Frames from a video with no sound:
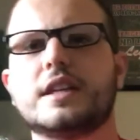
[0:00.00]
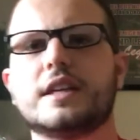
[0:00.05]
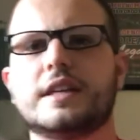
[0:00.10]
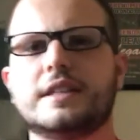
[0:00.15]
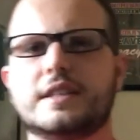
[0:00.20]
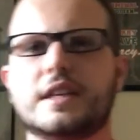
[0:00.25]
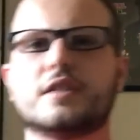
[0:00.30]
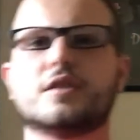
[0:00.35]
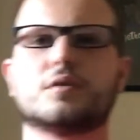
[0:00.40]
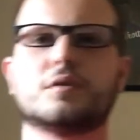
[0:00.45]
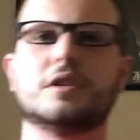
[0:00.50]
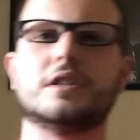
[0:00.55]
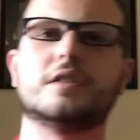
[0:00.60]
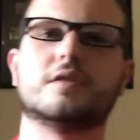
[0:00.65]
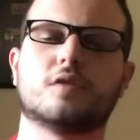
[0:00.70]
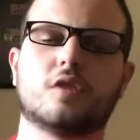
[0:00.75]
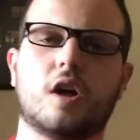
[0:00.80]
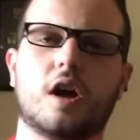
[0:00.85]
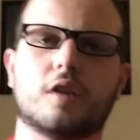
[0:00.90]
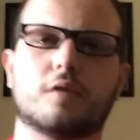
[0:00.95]
He does a
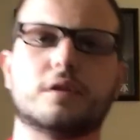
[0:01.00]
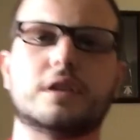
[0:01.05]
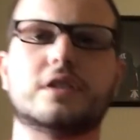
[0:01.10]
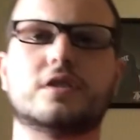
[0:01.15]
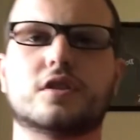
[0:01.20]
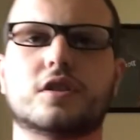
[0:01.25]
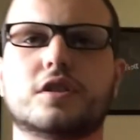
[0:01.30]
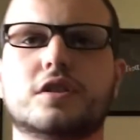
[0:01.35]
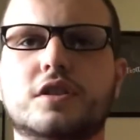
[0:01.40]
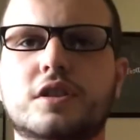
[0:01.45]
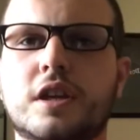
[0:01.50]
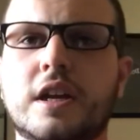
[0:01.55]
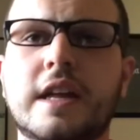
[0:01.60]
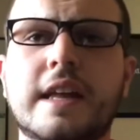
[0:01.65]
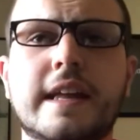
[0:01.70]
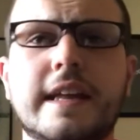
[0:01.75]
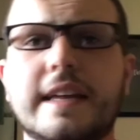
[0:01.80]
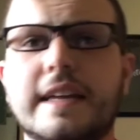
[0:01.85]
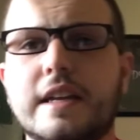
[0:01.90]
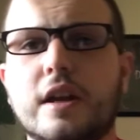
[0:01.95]
lot of research.
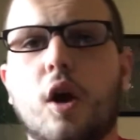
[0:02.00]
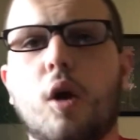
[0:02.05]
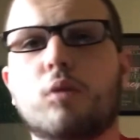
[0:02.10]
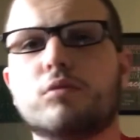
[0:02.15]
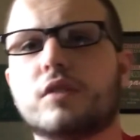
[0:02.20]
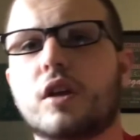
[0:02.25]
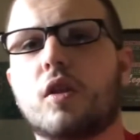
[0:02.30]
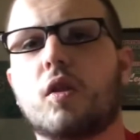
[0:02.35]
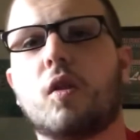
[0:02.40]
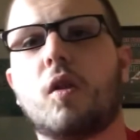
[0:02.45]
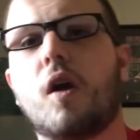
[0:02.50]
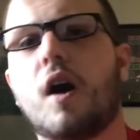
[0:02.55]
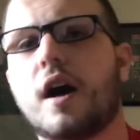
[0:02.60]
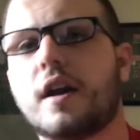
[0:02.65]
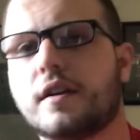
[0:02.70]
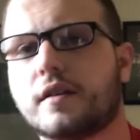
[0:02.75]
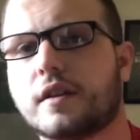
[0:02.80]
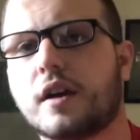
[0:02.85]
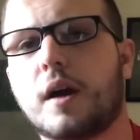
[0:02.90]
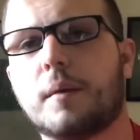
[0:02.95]
he owns a
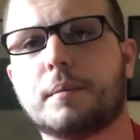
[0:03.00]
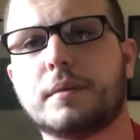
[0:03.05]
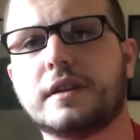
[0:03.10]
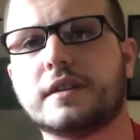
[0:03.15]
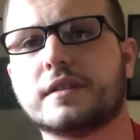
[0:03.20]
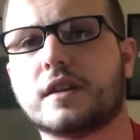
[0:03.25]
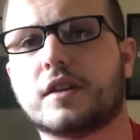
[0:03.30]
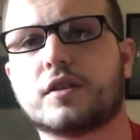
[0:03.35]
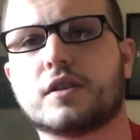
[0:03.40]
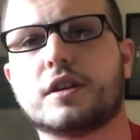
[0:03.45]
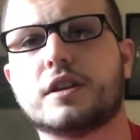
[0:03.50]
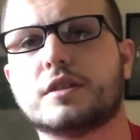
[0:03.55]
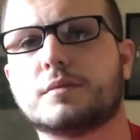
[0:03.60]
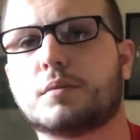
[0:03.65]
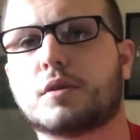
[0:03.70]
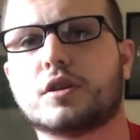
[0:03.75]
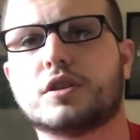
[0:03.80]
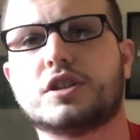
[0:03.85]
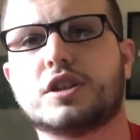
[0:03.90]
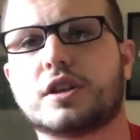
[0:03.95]
lot of companies under his
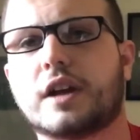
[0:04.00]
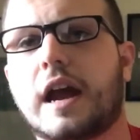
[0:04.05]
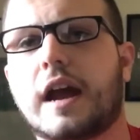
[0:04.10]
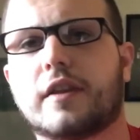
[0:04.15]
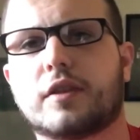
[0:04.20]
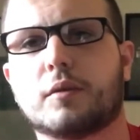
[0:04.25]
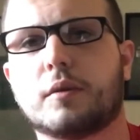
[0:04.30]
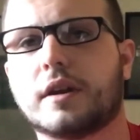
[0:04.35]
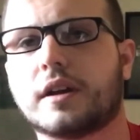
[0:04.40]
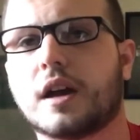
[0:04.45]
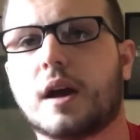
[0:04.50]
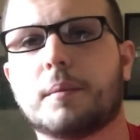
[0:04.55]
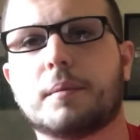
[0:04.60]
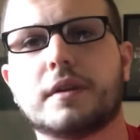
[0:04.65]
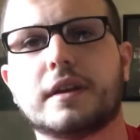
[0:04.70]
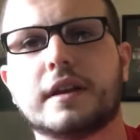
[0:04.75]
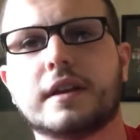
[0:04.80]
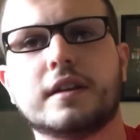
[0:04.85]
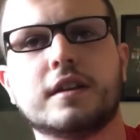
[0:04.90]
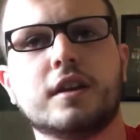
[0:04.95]
Berkshire Hathaway
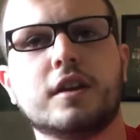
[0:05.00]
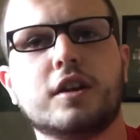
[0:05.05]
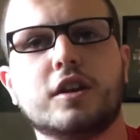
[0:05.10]
company,